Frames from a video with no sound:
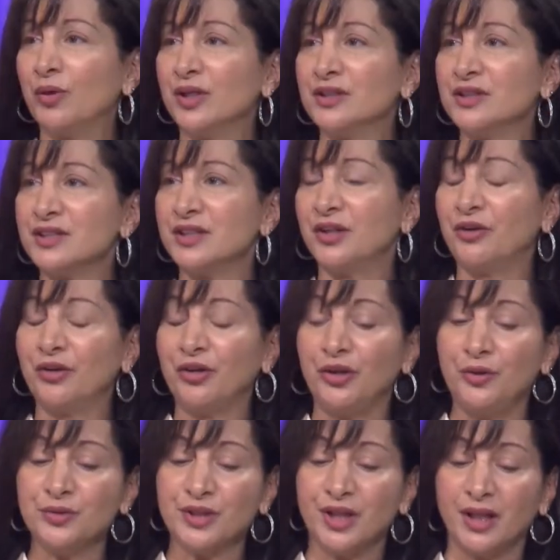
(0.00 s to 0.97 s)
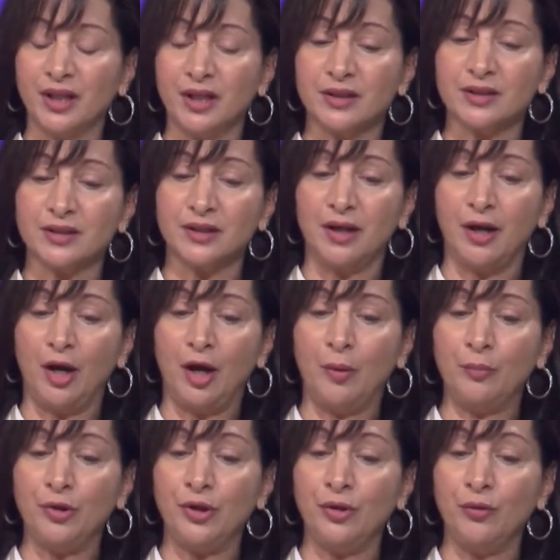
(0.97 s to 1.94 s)
yeah, consider yeah. using this. Um,
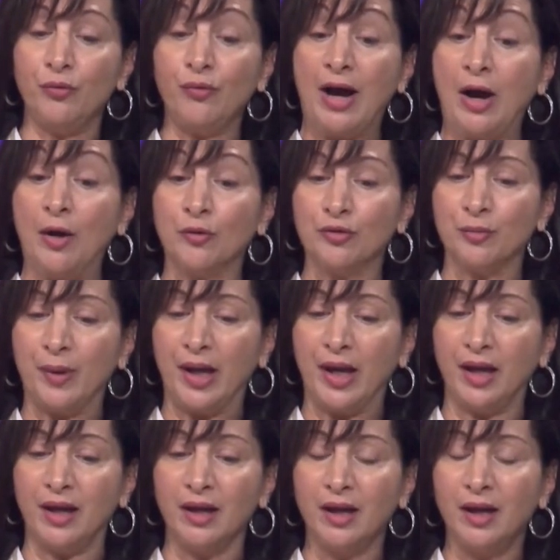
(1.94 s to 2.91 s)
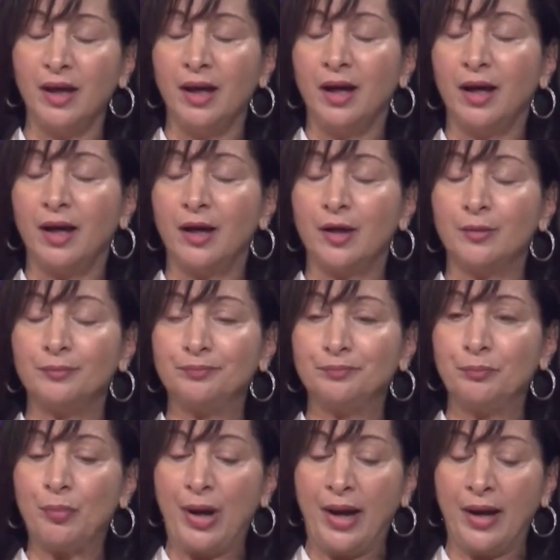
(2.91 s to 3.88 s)
yeah. You found me
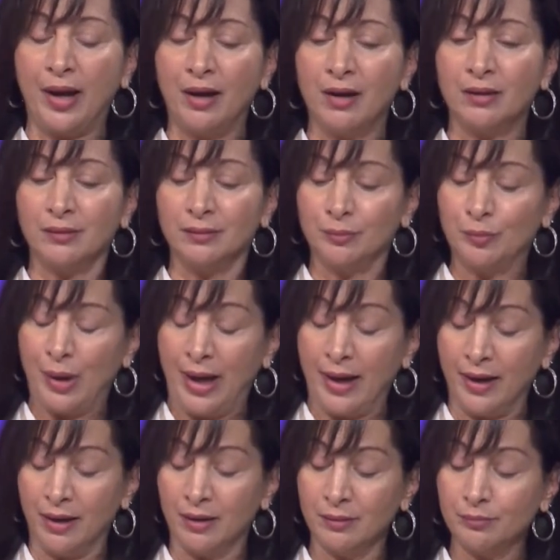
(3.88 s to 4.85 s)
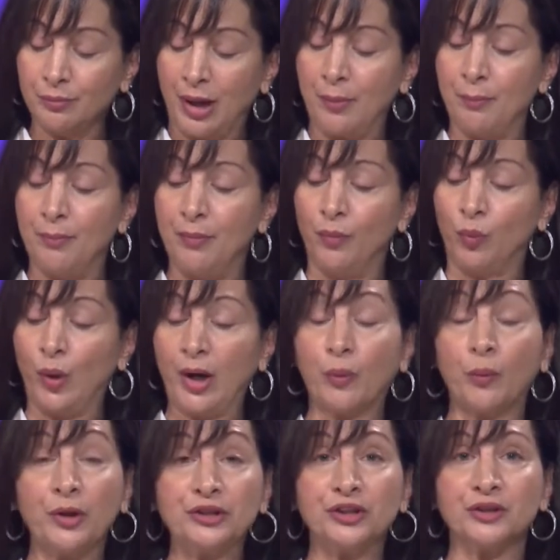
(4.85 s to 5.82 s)
um, by uh, by uh, by
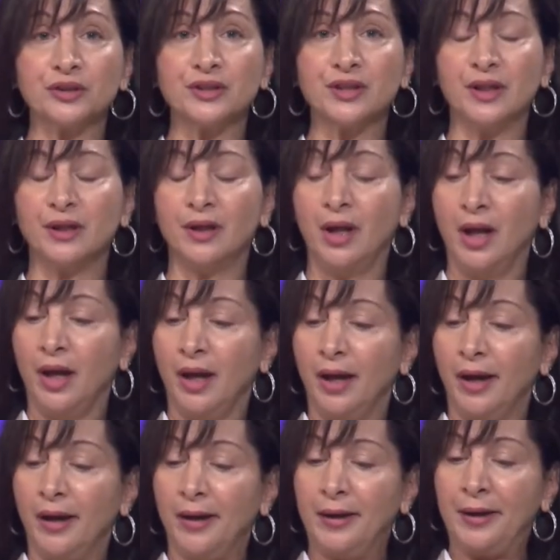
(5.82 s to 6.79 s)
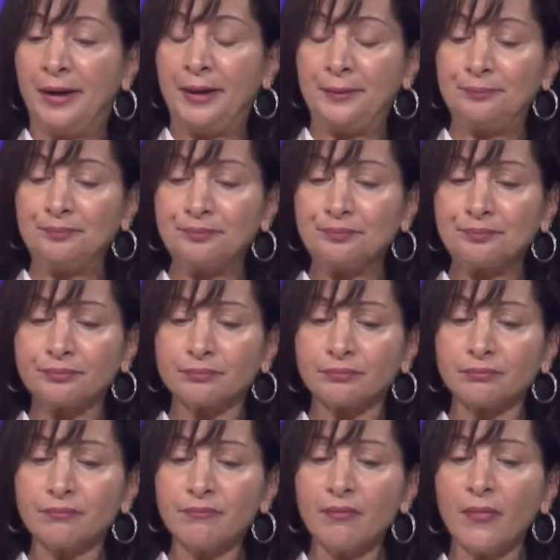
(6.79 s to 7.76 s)
Rick Richardson. Um,
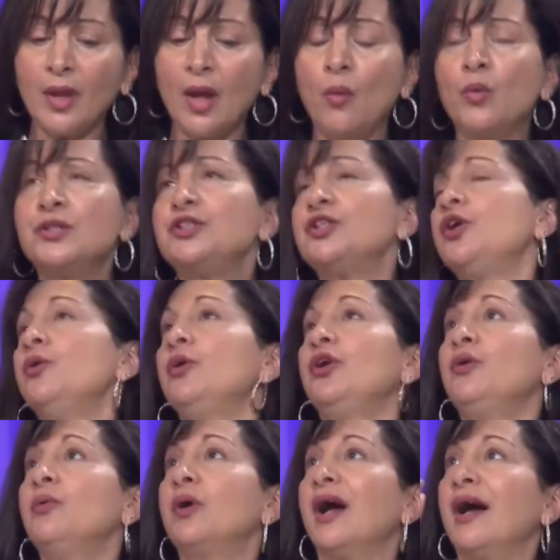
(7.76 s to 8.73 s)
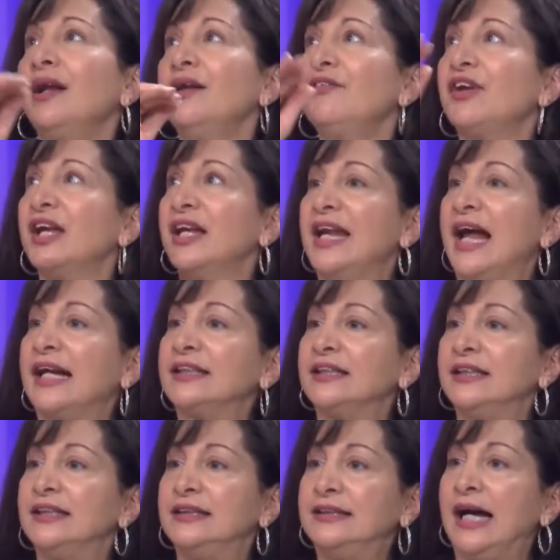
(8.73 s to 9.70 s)
was you you kind of
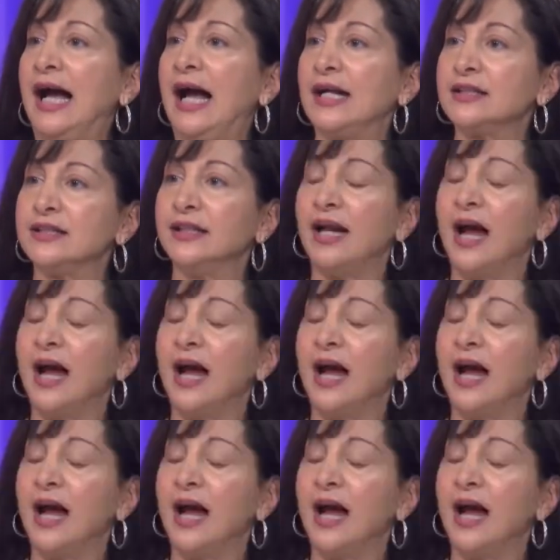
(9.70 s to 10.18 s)
connected the dots